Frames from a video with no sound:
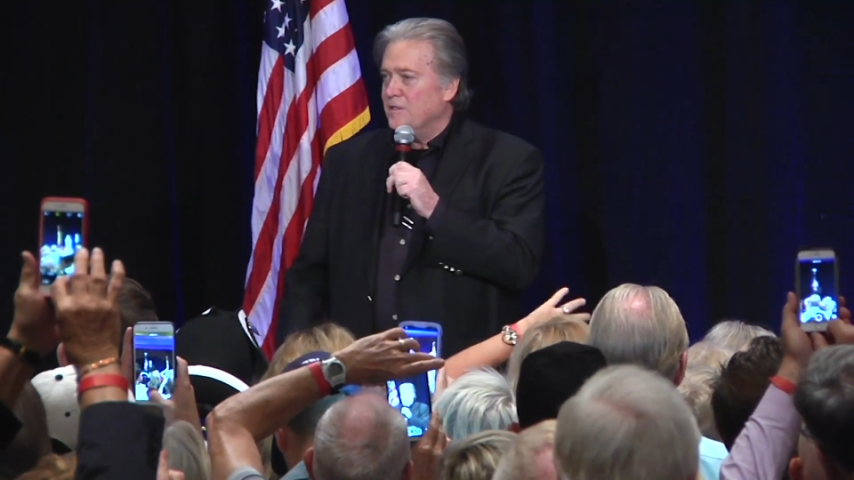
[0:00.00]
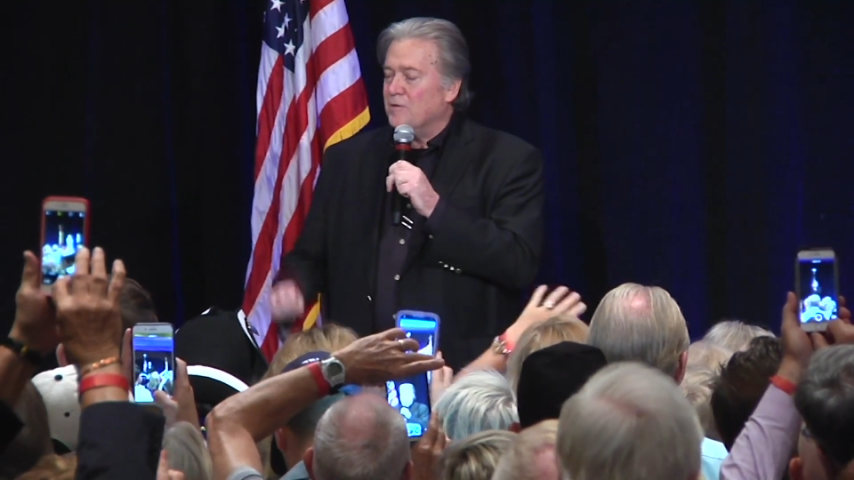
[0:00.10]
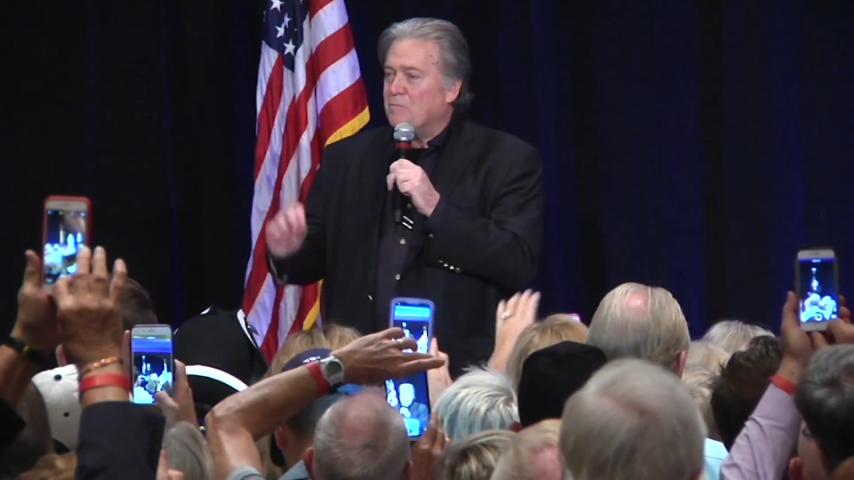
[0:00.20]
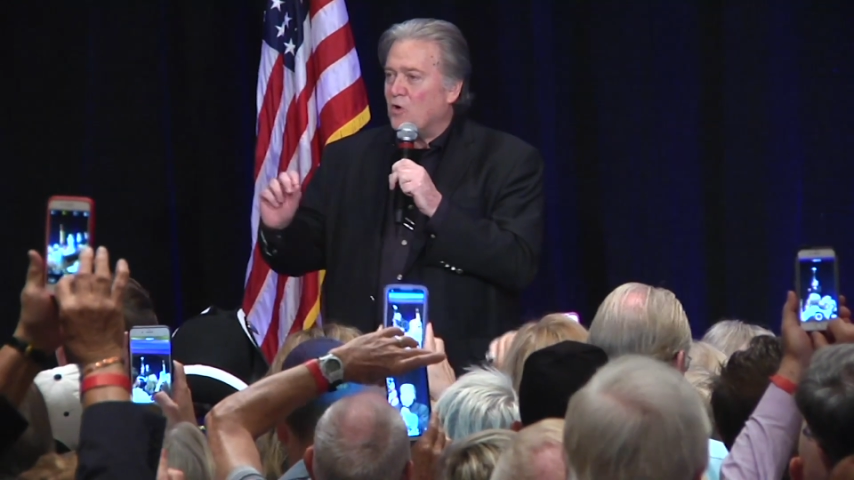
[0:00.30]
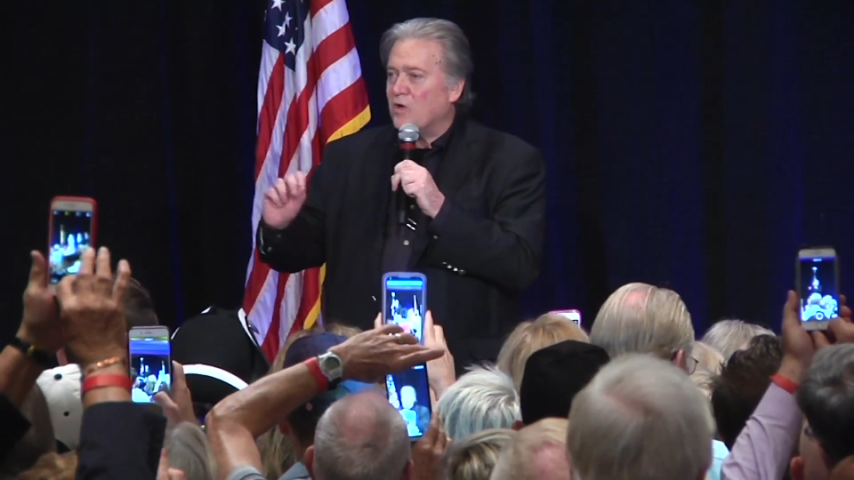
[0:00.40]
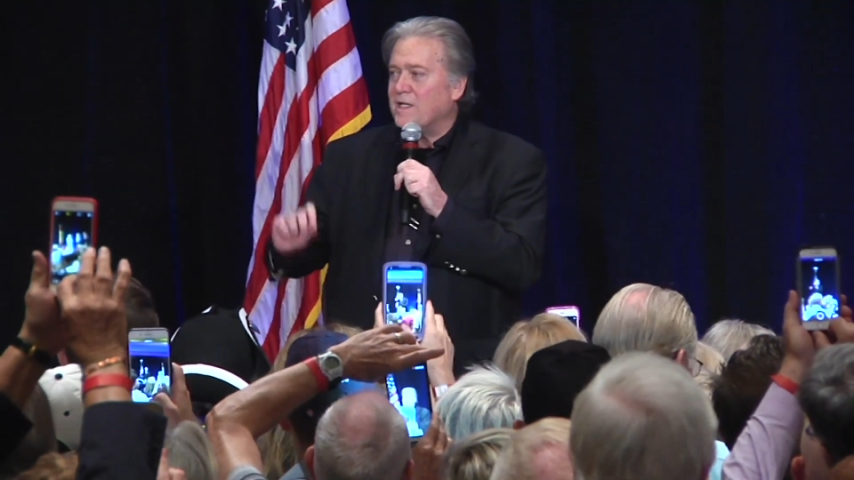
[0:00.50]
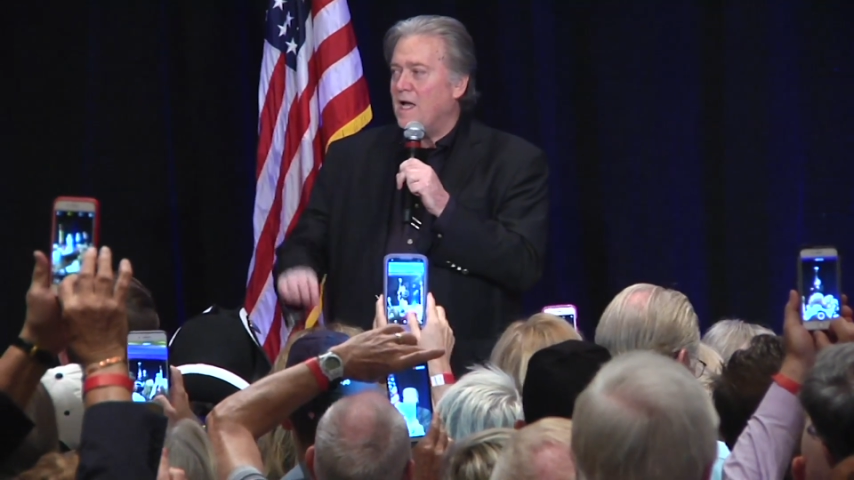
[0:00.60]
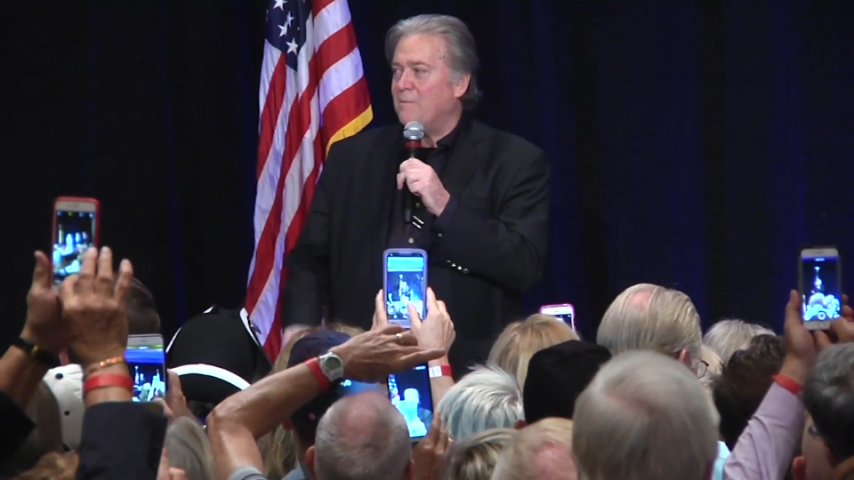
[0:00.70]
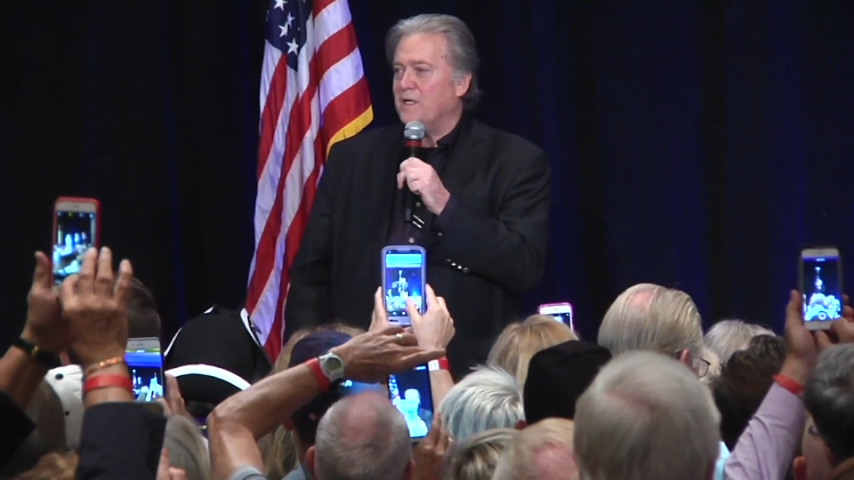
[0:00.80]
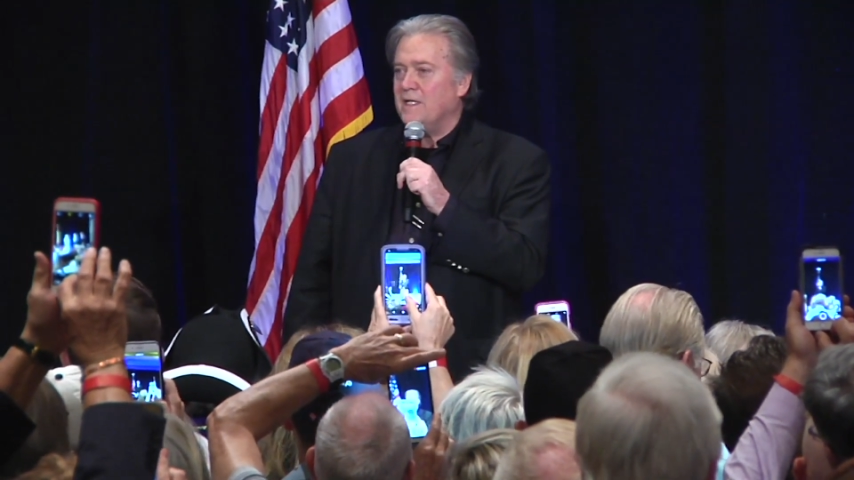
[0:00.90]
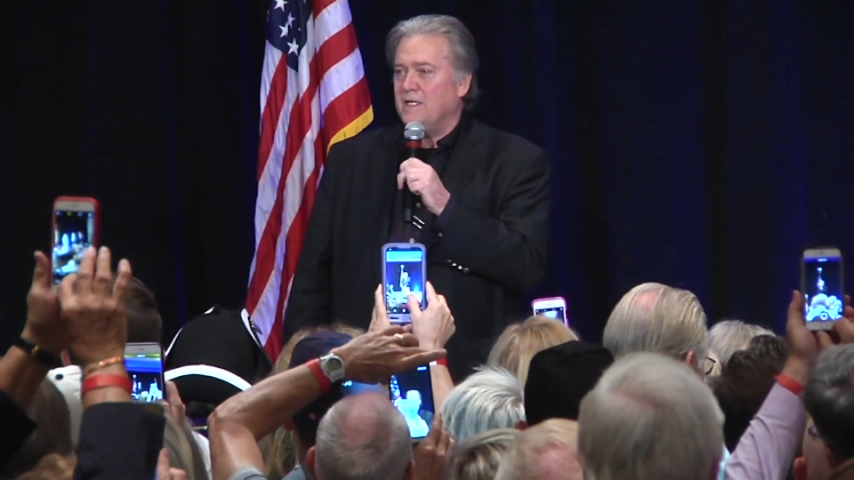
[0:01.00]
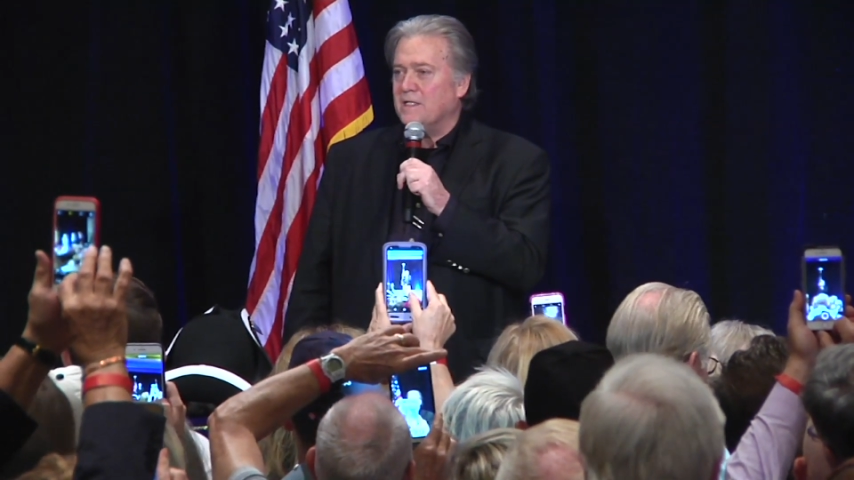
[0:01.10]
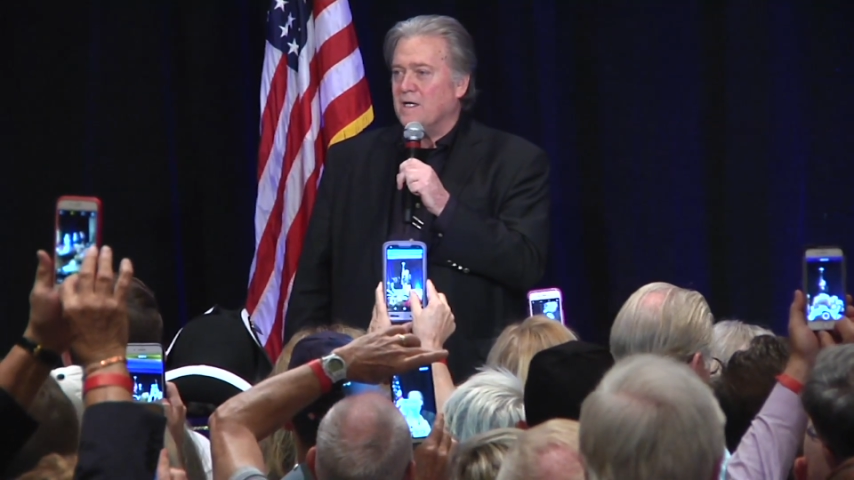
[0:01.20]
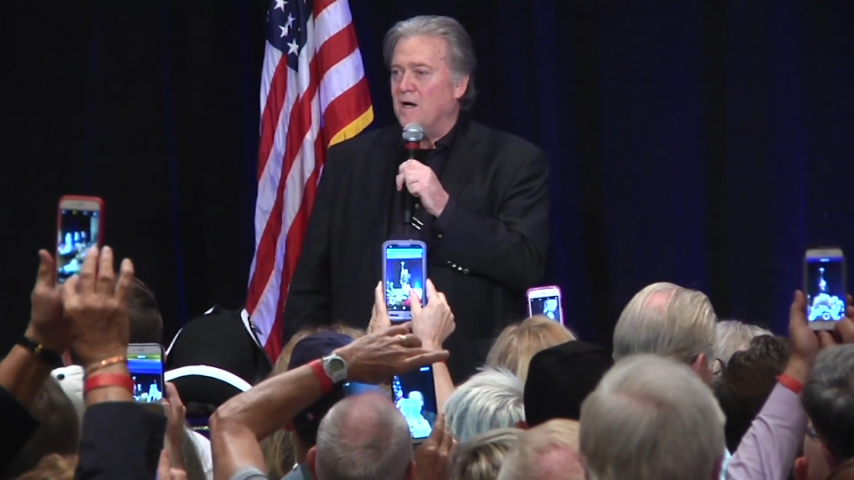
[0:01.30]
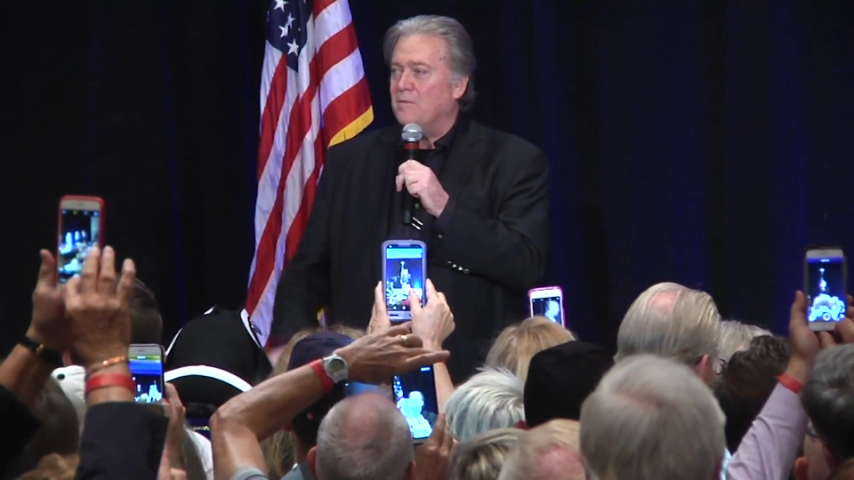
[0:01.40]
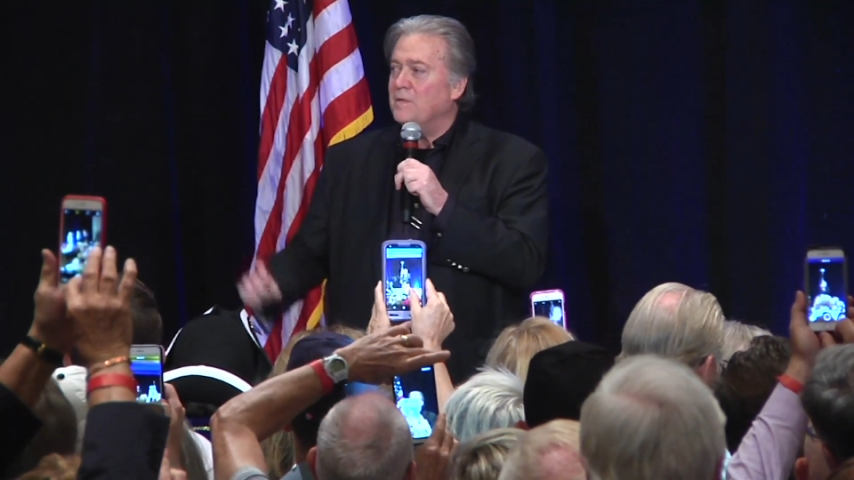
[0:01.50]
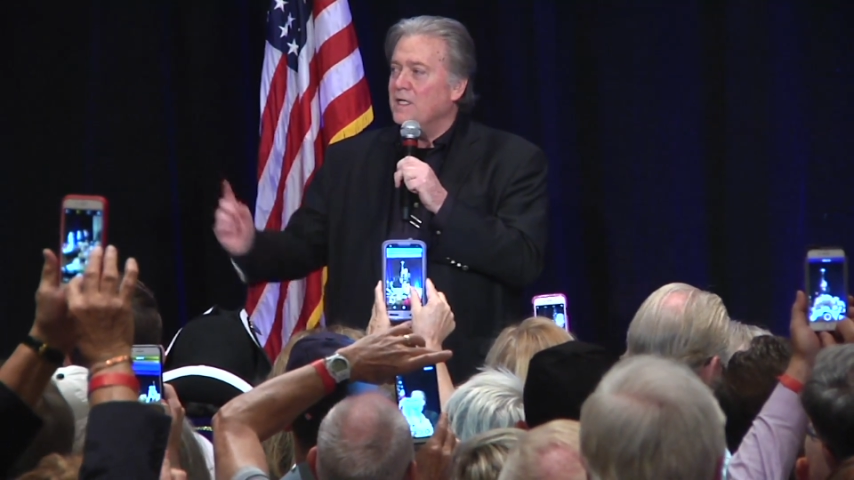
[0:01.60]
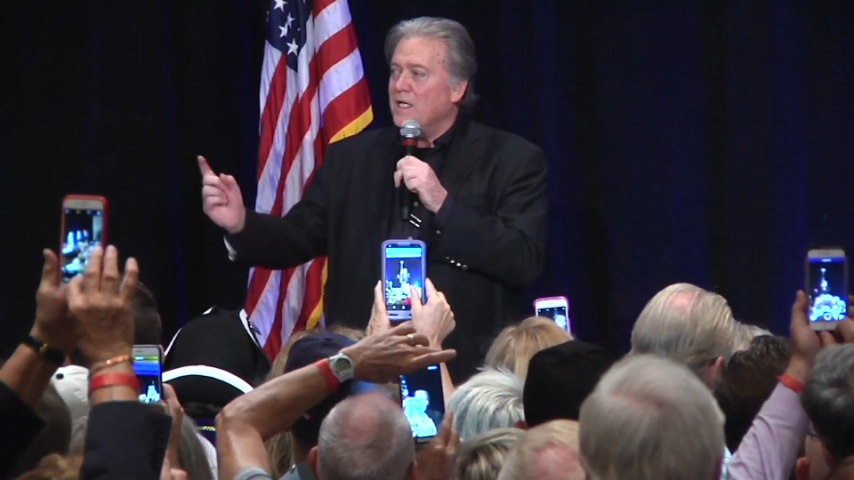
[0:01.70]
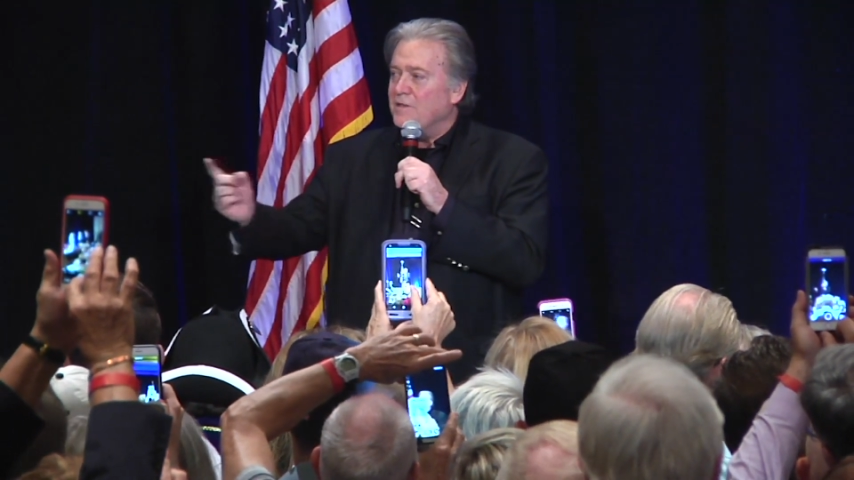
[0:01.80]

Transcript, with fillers: the per capita income